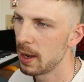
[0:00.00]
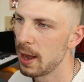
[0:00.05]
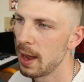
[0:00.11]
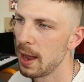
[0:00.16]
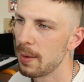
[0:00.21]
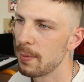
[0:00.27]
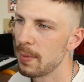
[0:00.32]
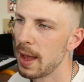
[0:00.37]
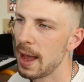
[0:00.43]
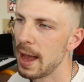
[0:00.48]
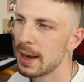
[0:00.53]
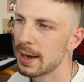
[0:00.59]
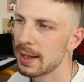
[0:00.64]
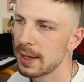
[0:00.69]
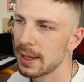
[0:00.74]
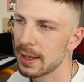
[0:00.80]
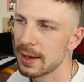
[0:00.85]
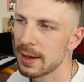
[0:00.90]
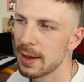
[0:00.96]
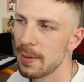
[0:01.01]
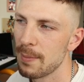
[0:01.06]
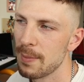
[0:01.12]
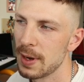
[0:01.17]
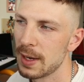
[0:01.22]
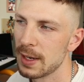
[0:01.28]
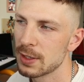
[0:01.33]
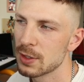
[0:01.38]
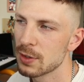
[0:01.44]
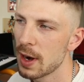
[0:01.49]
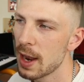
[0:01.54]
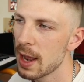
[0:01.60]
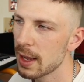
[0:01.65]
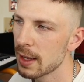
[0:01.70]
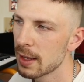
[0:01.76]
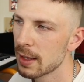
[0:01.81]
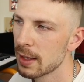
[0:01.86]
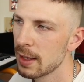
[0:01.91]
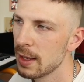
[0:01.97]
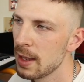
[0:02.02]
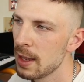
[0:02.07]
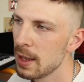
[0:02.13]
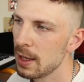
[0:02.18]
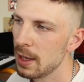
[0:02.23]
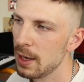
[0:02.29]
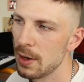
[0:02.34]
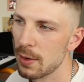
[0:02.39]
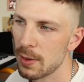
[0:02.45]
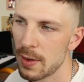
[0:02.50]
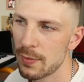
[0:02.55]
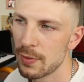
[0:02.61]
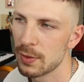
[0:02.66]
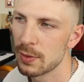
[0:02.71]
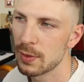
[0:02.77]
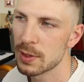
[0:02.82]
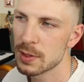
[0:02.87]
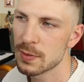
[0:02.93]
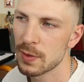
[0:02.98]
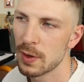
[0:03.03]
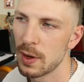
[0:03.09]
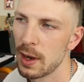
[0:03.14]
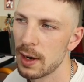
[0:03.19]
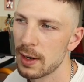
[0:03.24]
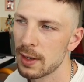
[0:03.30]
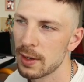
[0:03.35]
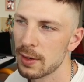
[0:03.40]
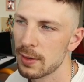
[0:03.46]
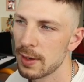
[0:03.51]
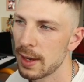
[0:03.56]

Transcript: I'm adding in a MIDI track, you don't have to do this for audio.